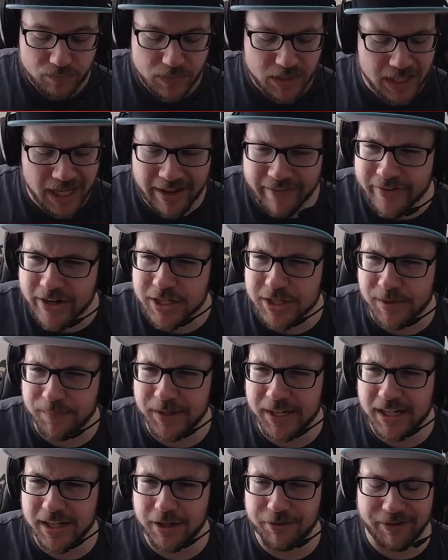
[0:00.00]
even if
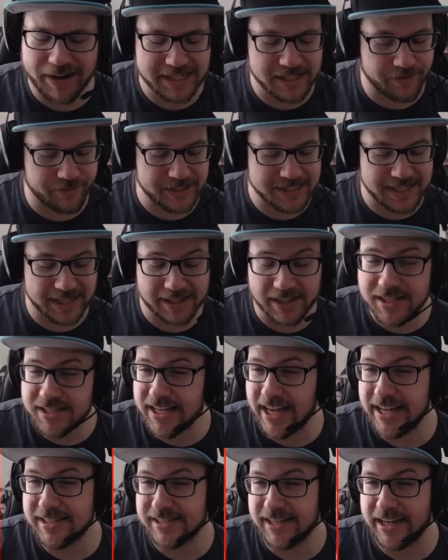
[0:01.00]
something to the effect of, it's like, let's
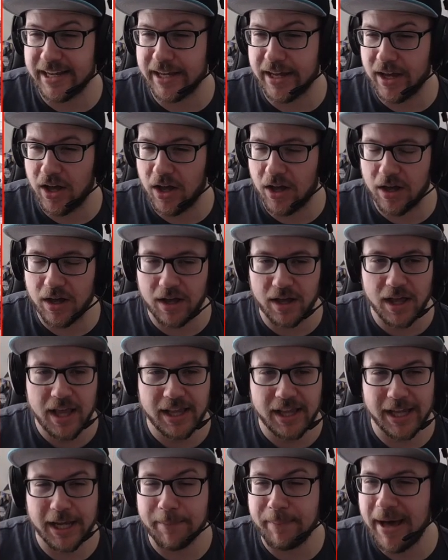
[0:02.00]
say it's like a
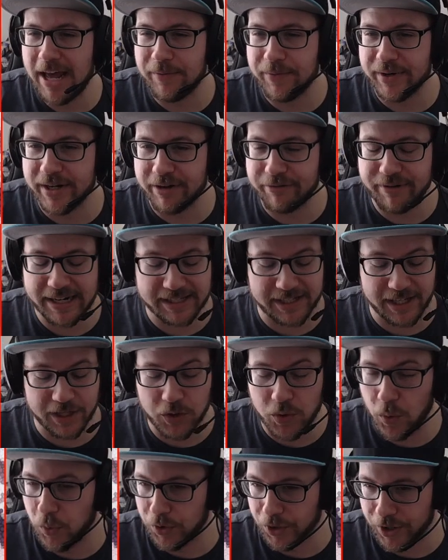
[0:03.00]
battering effect, like
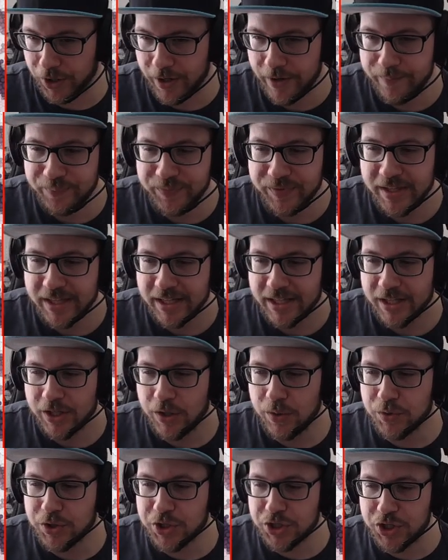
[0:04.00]
Cooler.
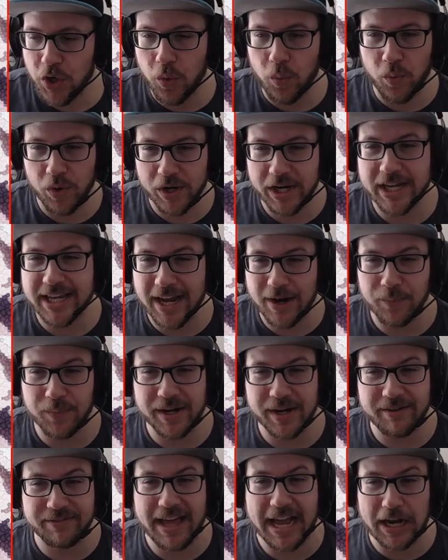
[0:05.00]
You still want to get
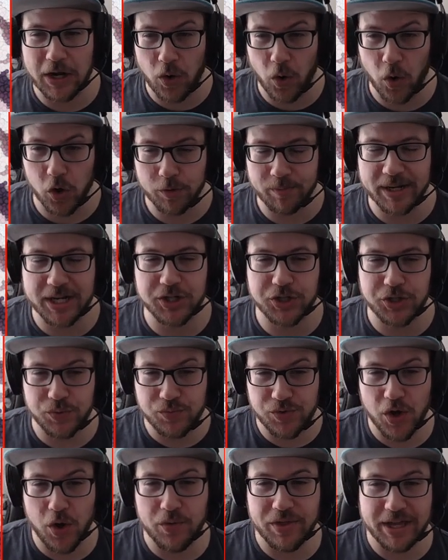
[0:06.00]
rid of that card because you
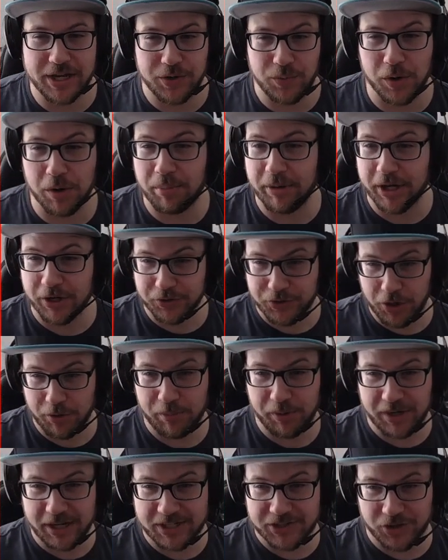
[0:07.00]
know that you want to play your
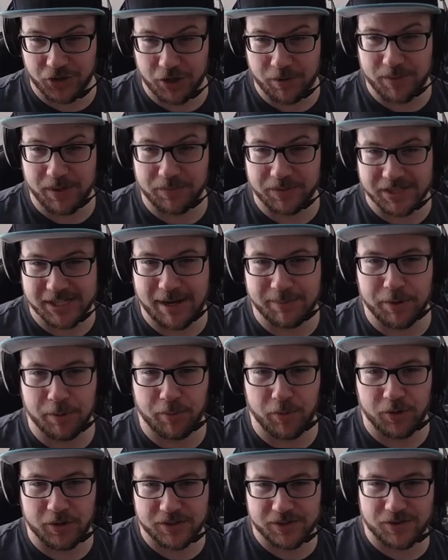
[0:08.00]
Topo next turn to be able to stop your
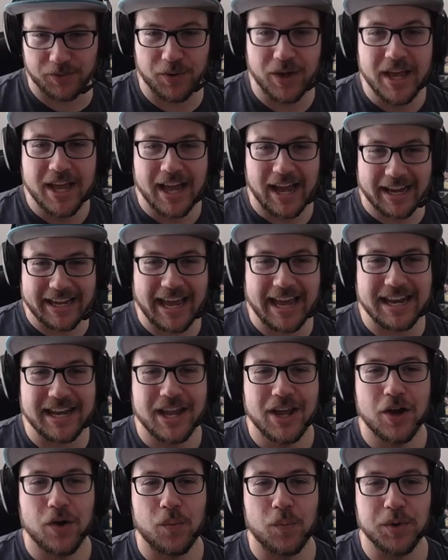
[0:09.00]
opponent. So again,
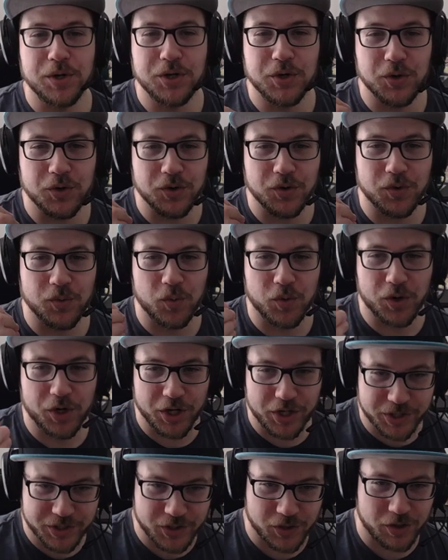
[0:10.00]
when you're
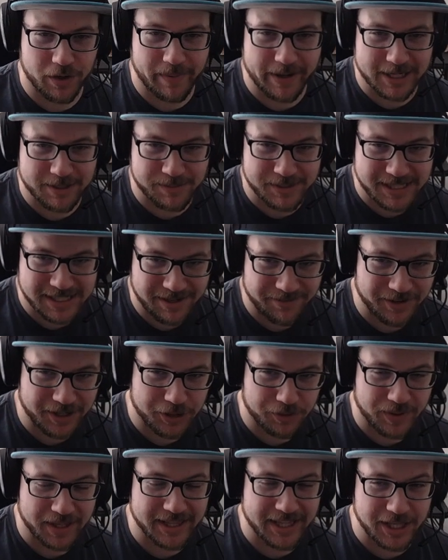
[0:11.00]
concerned about a specific
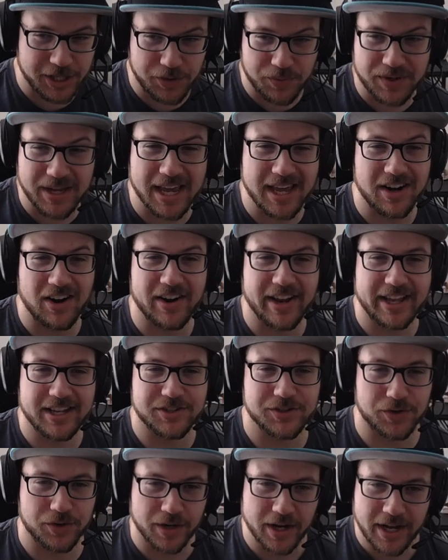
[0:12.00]
threat that you cannot
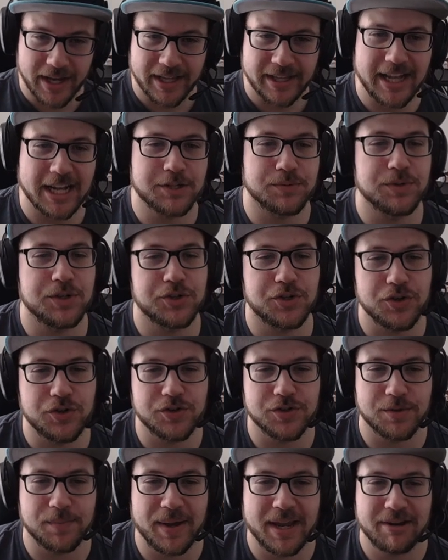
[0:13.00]
answer, that's when you should
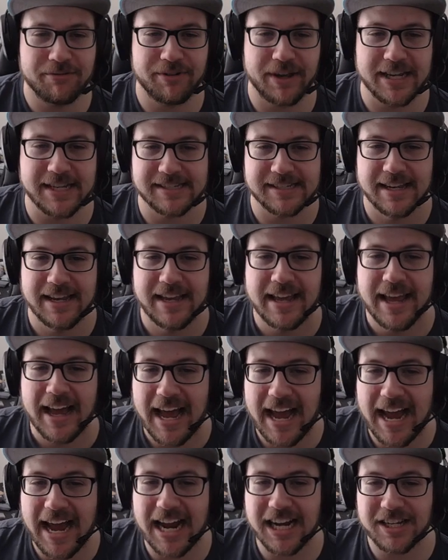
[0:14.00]
use it main phase.
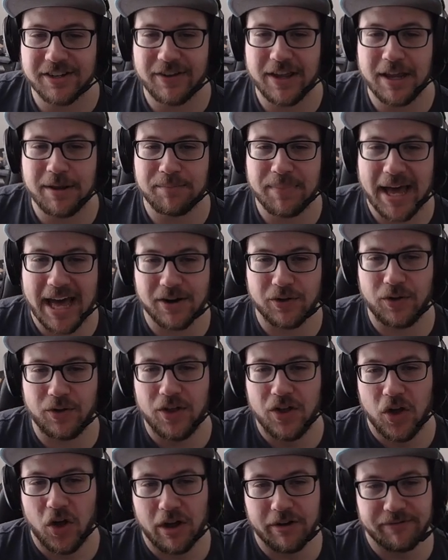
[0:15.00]
Activate Battle
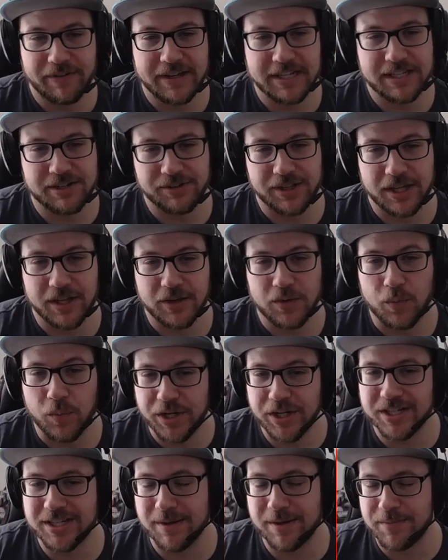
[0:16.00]
offensively.
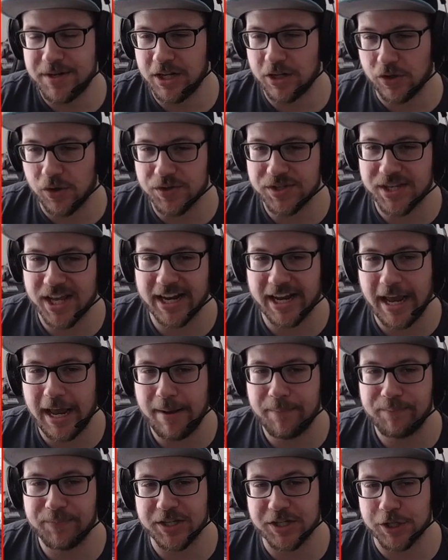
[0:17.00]
When attempting to close out a
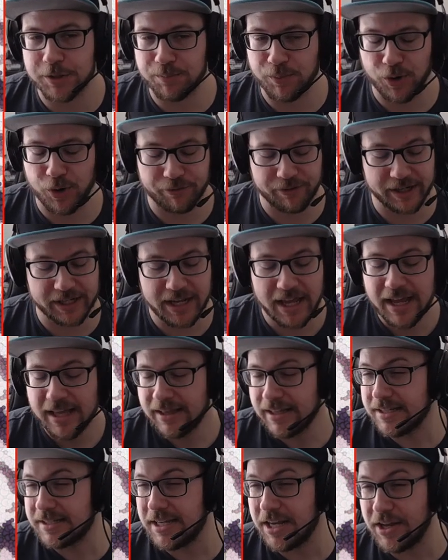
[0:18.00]
game, this is perfect.
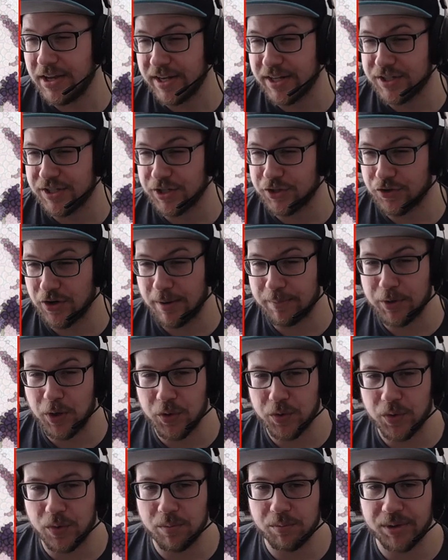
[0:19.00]
Let's say you get a 6-trap
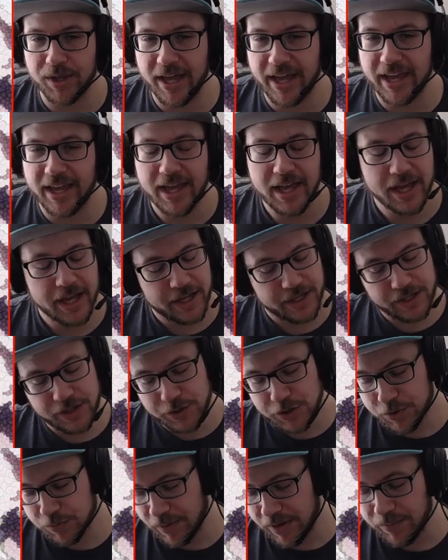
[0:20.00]
Goku in play, you
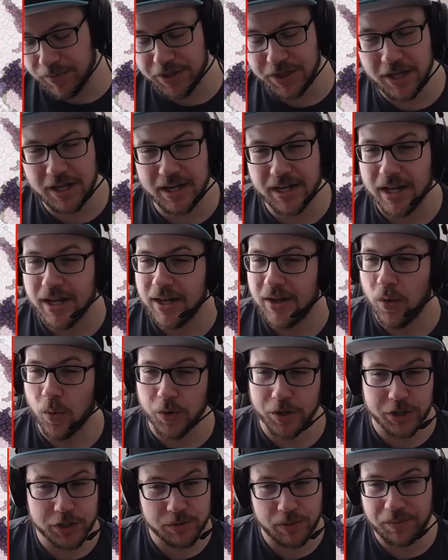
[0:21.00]
swing with it, or
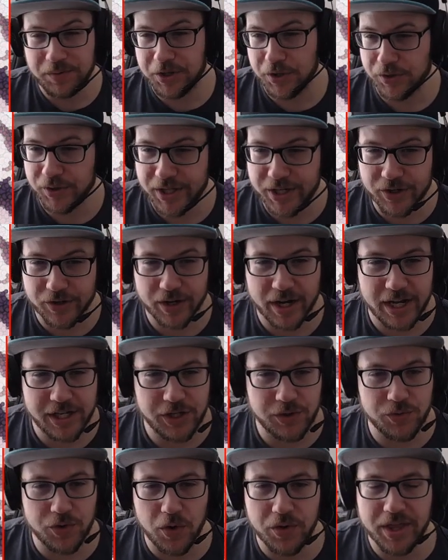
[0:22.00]
you swing with your leader, and
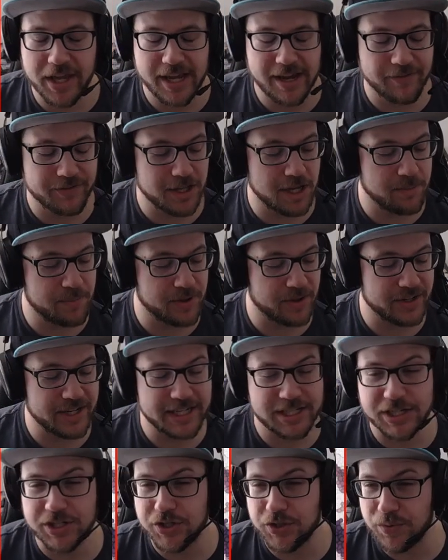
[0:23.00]
you know that you have the ability
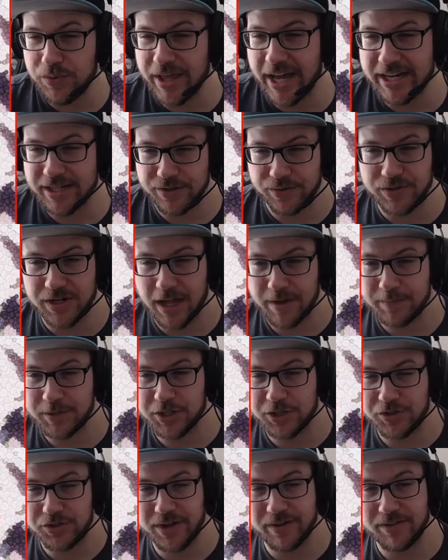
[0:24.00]
to do that 2 damage
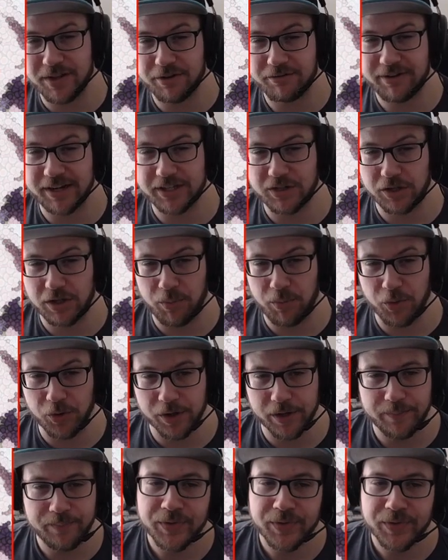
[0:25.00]
since you have that effect on the board.